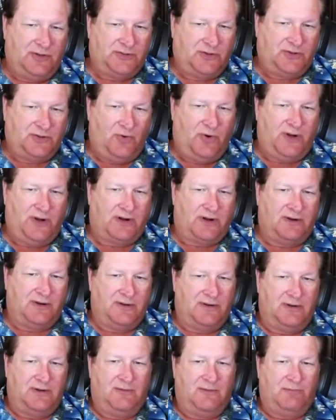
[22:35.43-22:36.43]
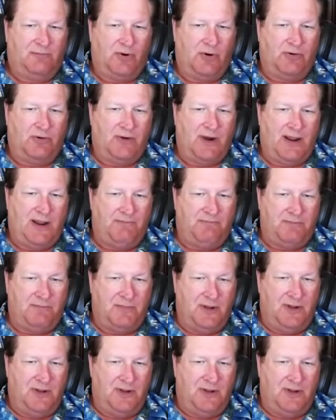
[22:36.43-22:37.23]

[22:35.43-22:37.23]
rich quick program,